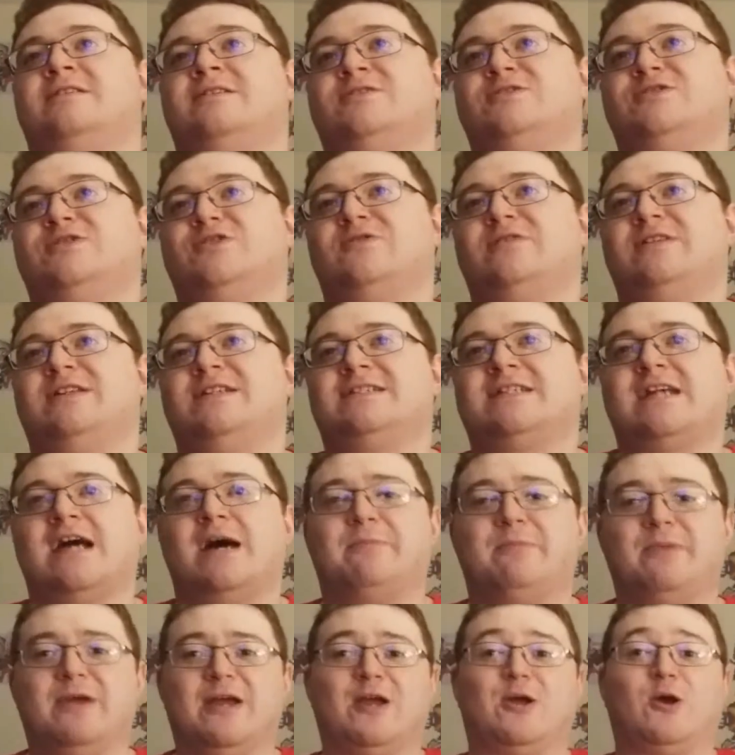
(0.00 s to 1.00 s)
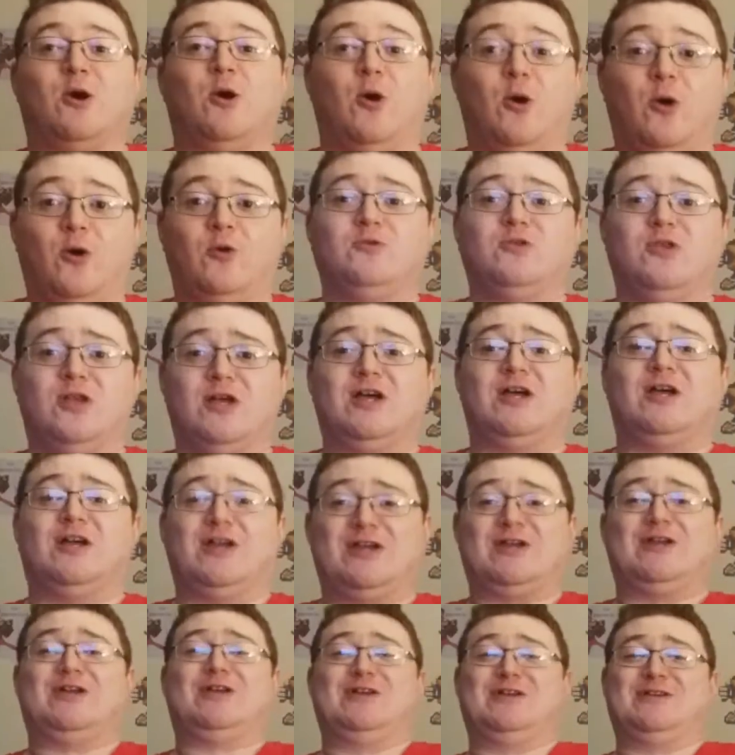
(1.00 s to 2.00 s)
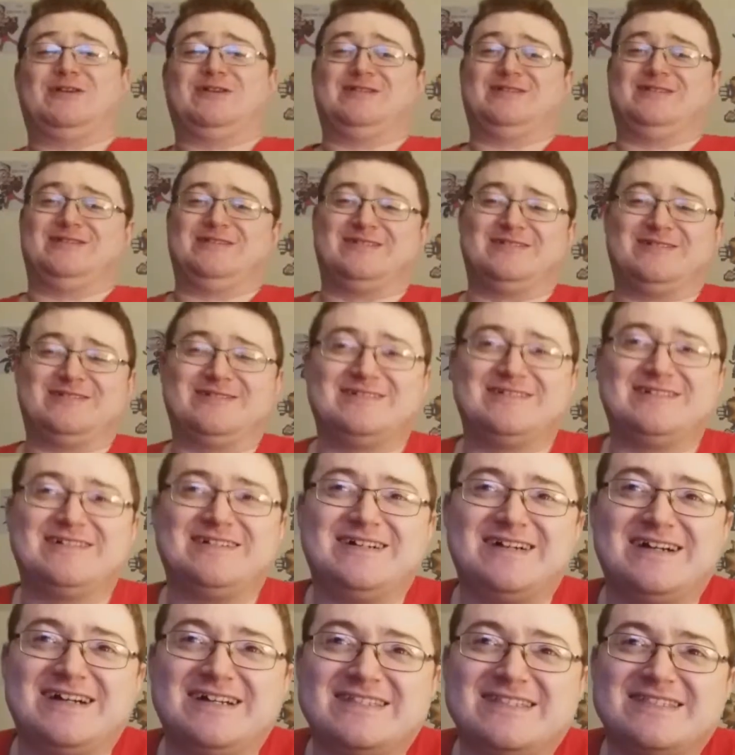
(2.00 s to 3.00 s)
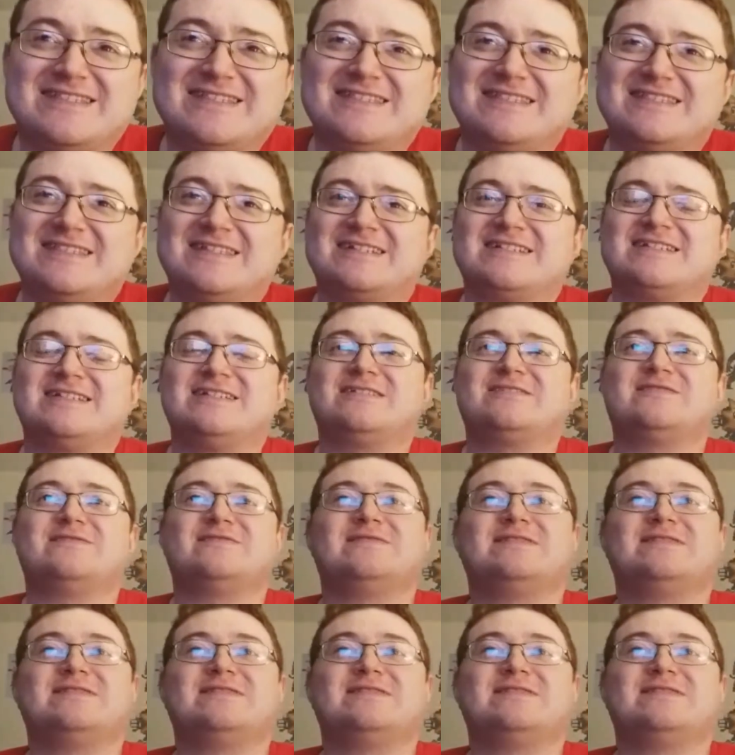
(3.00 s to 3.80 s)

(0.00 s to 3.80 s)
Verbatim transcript: Jody's got big gold I think that's